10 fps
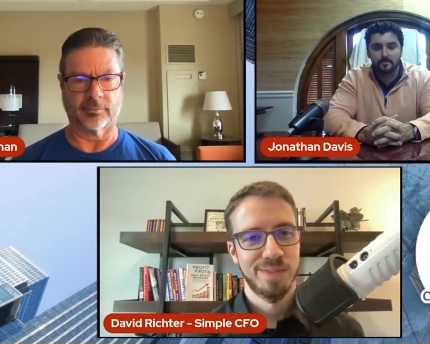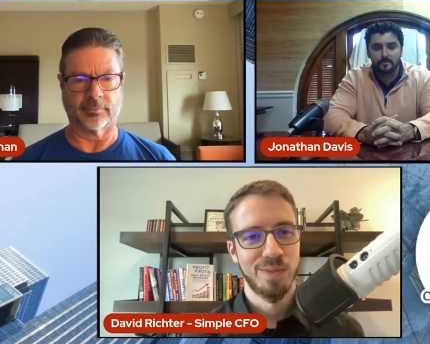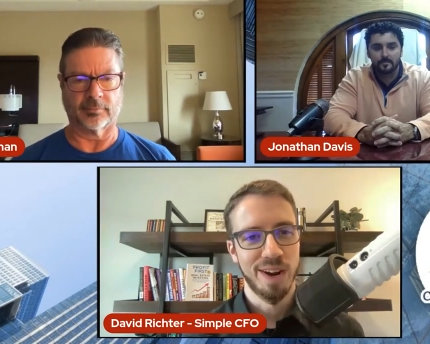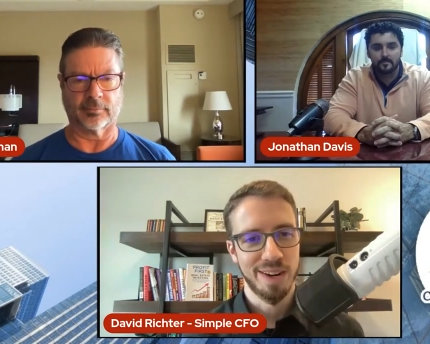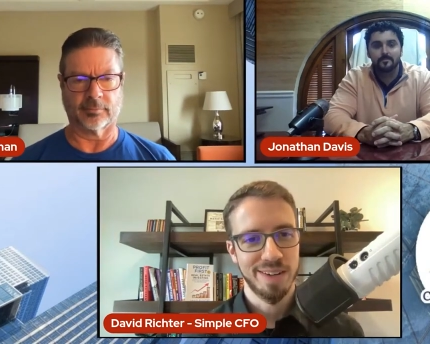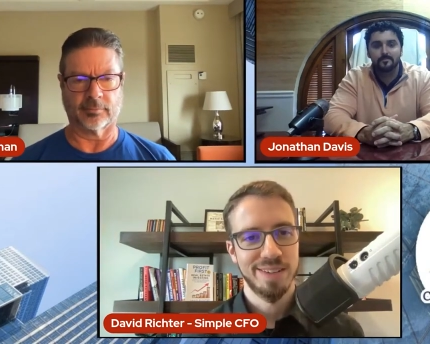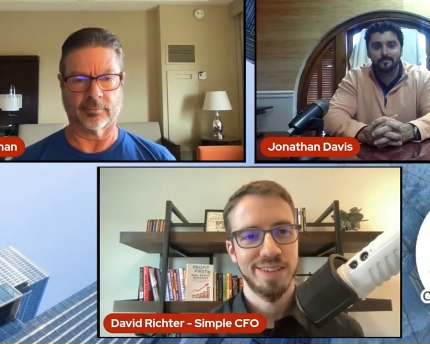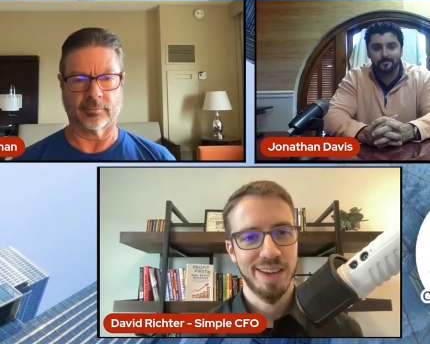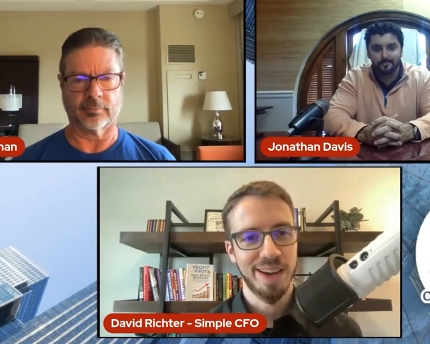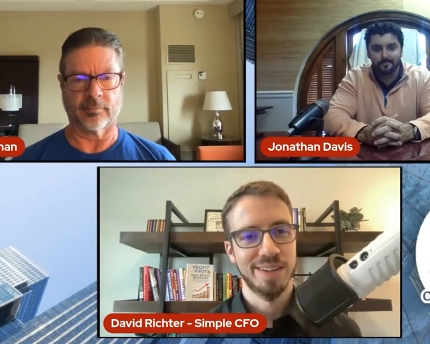Speaker 1: Right.
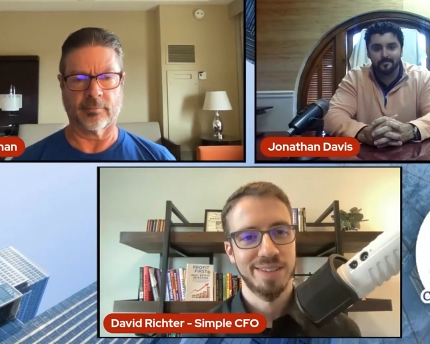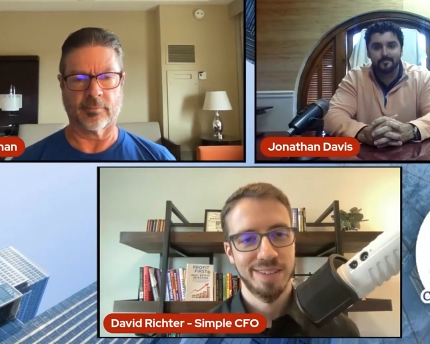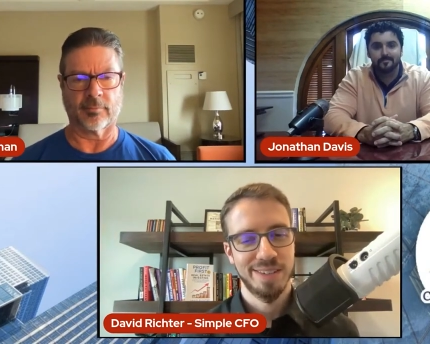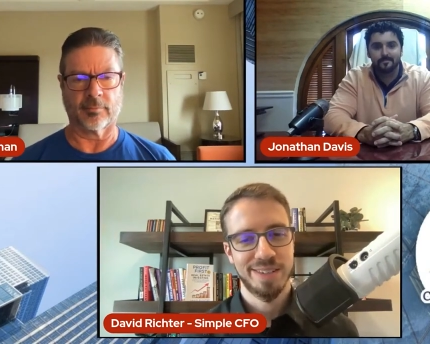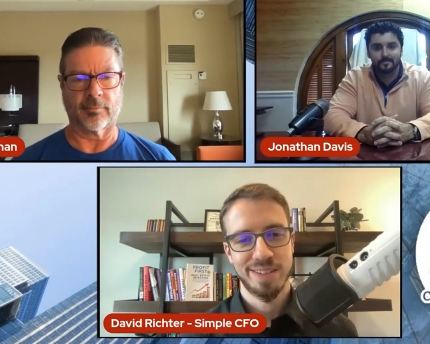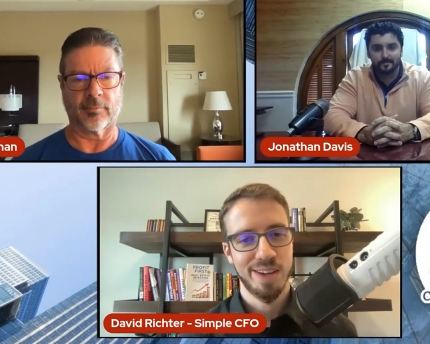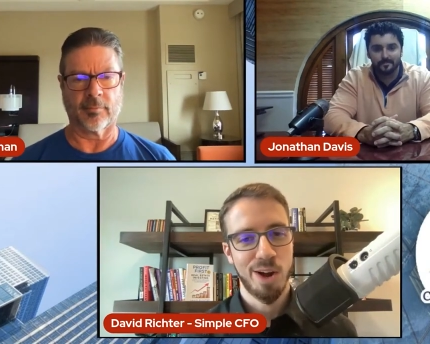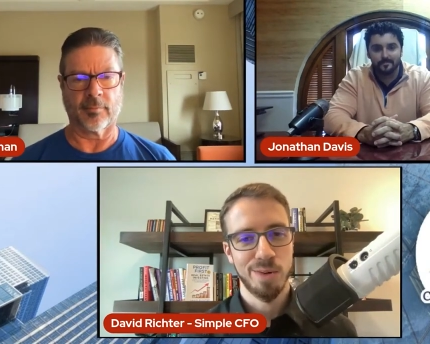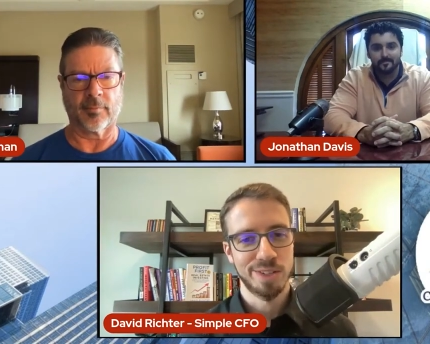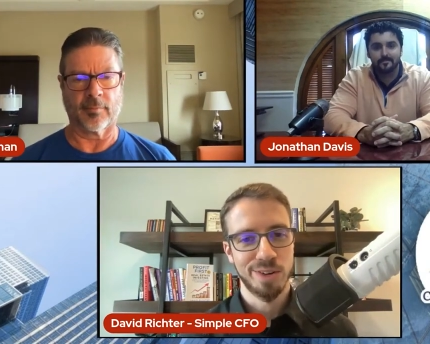Yeah, it's
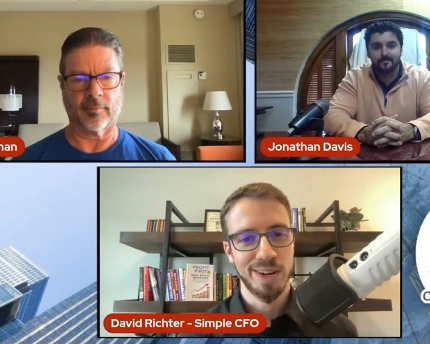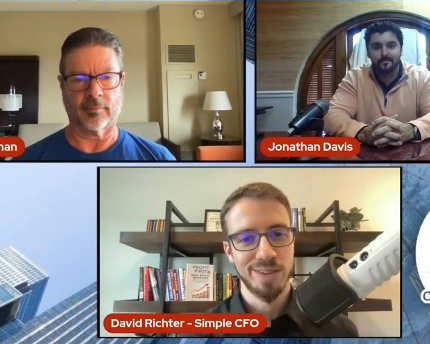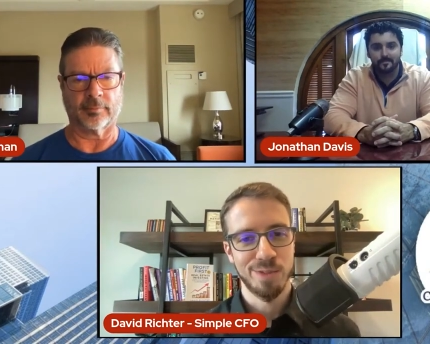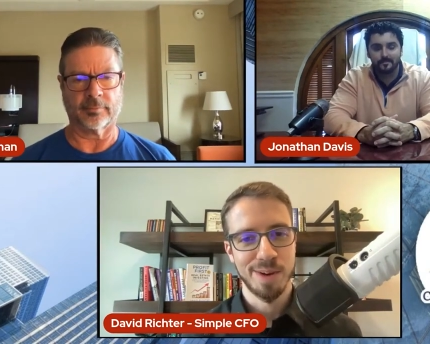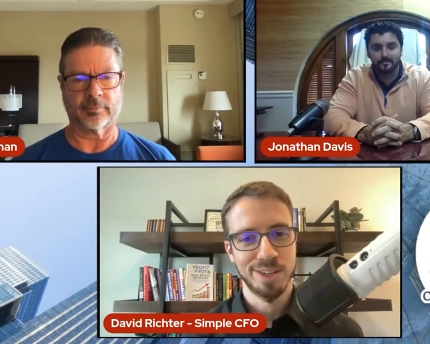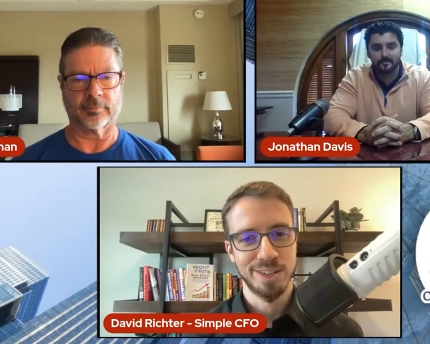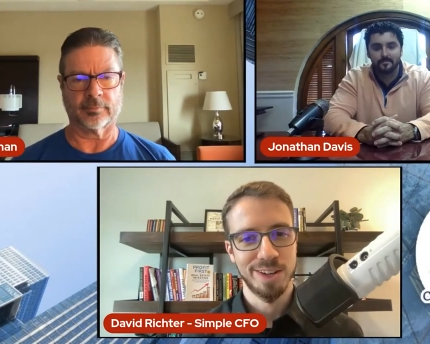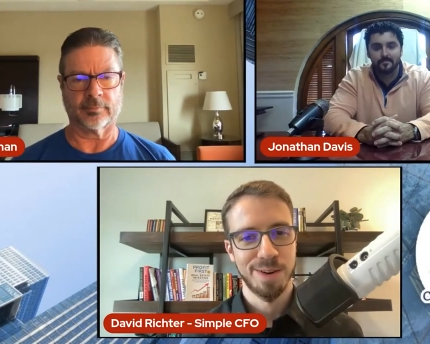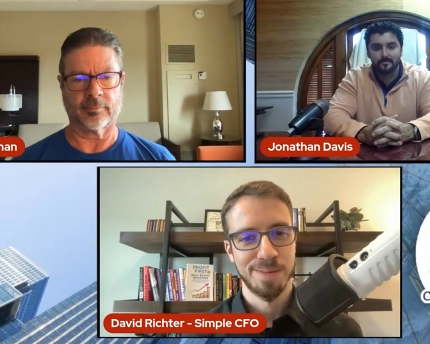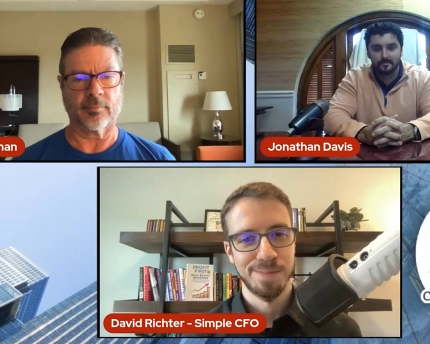always great information
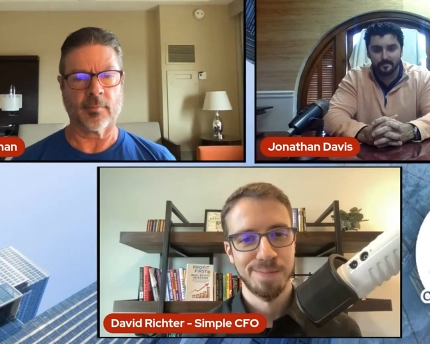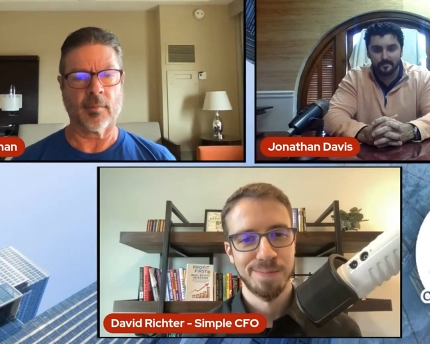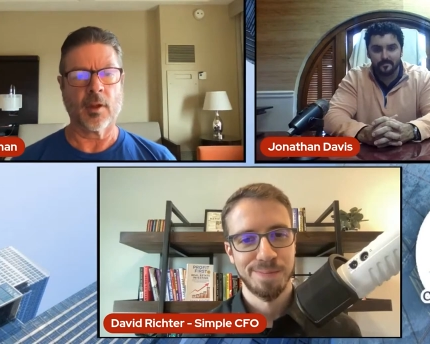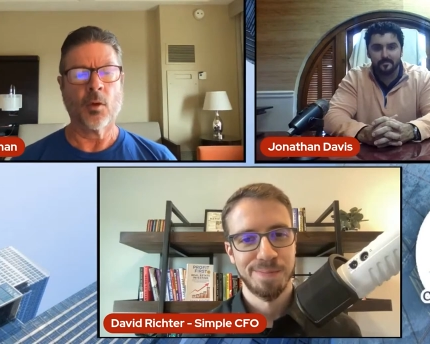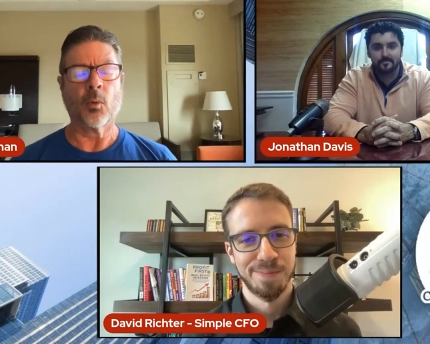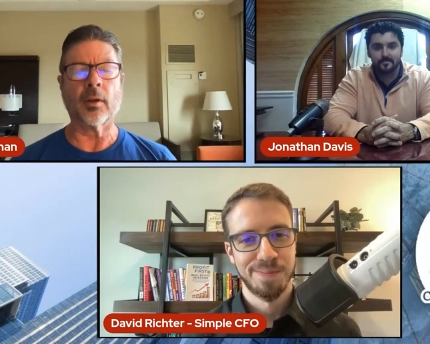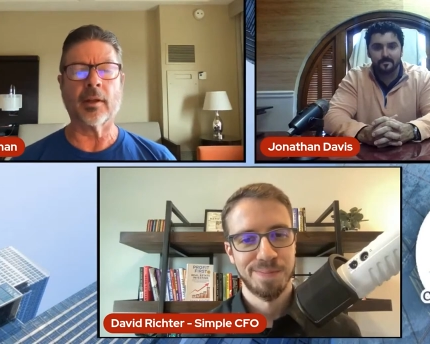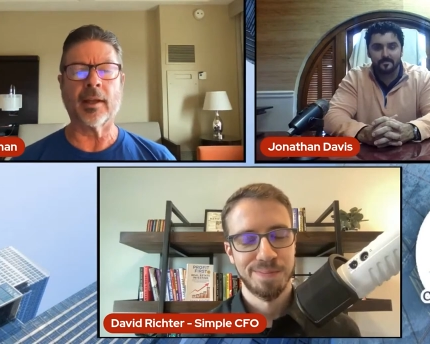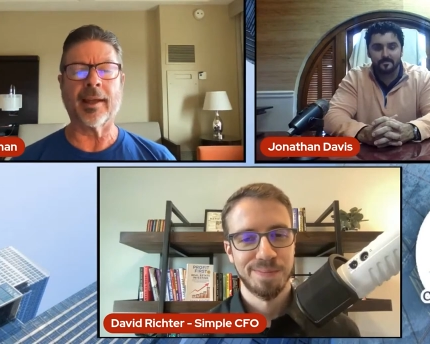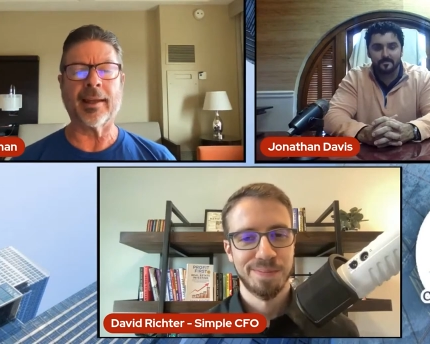there.
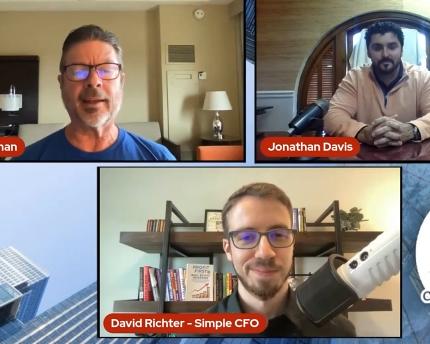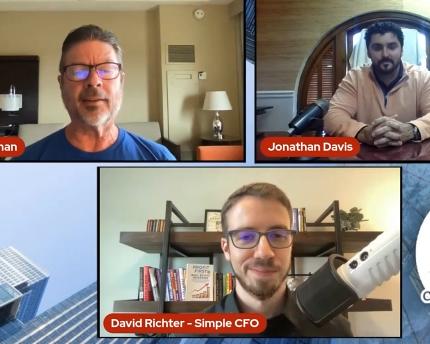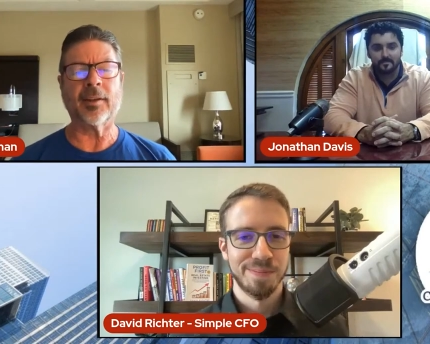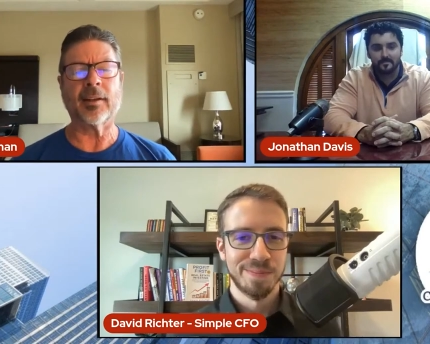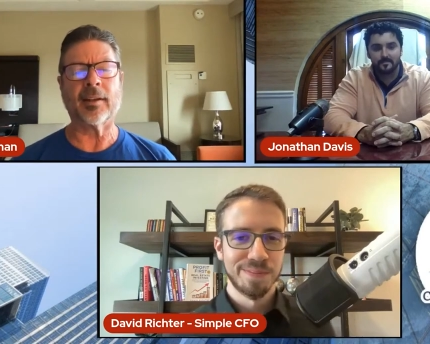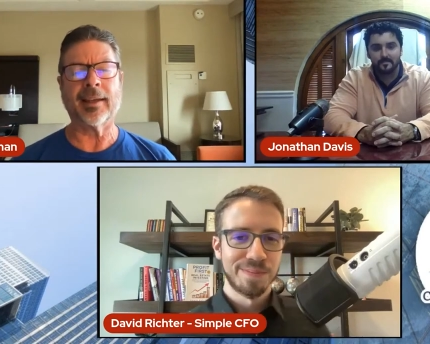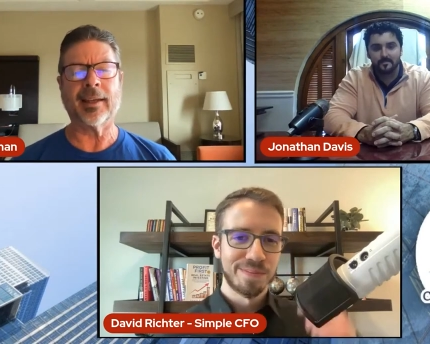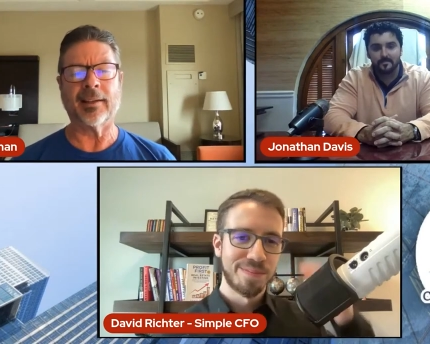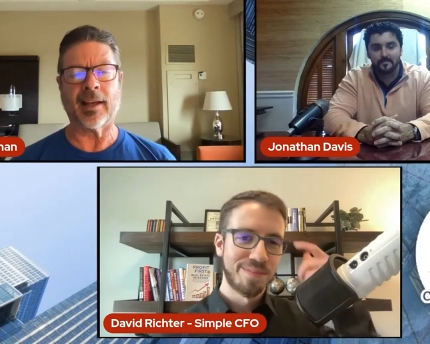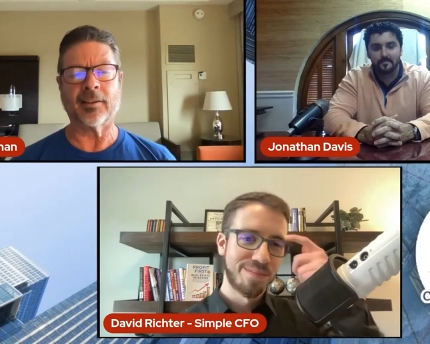
Speaker 2: Well, and, and then
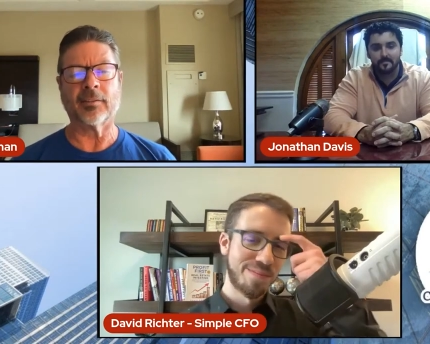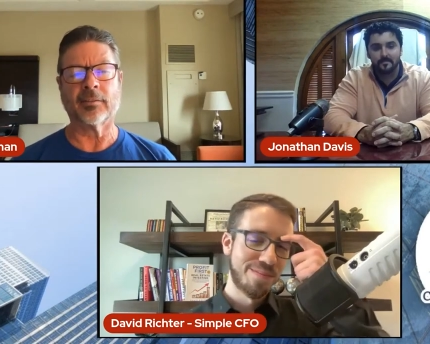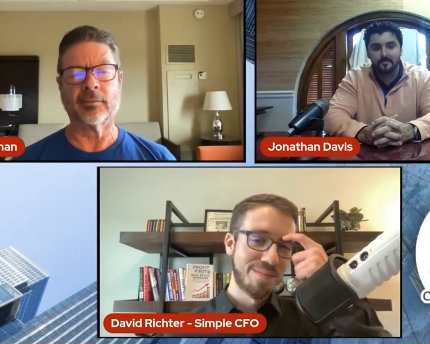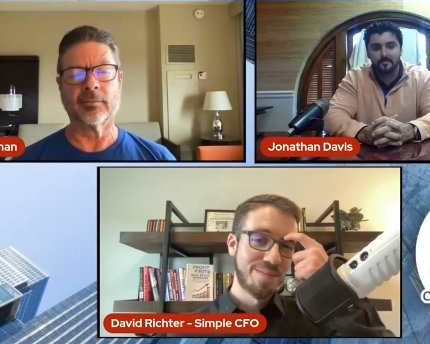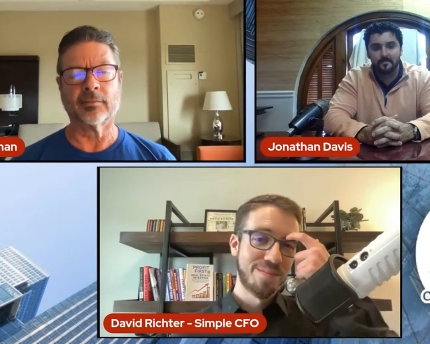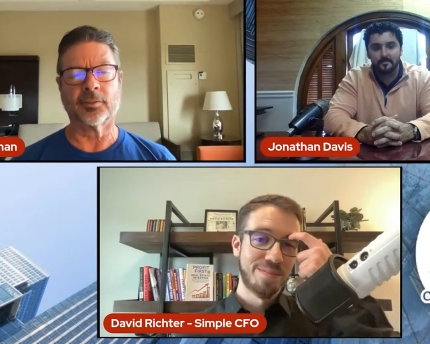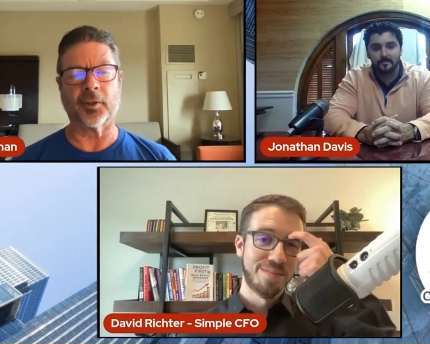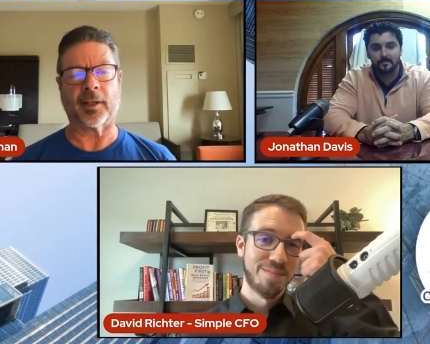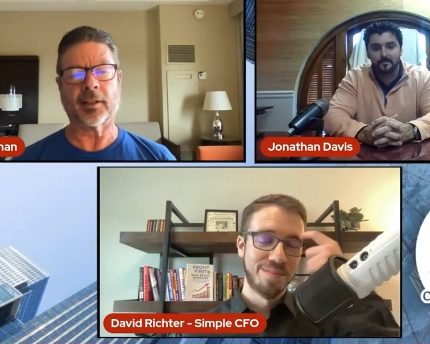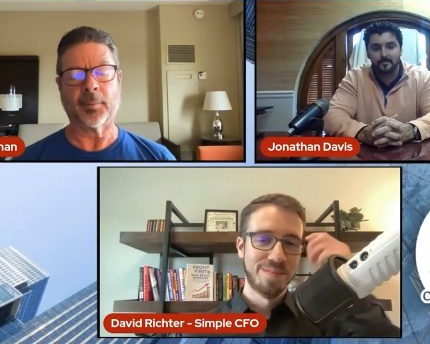again, not
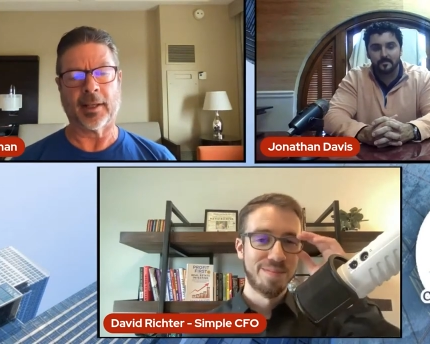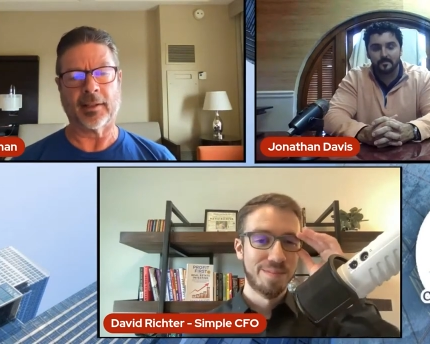strictly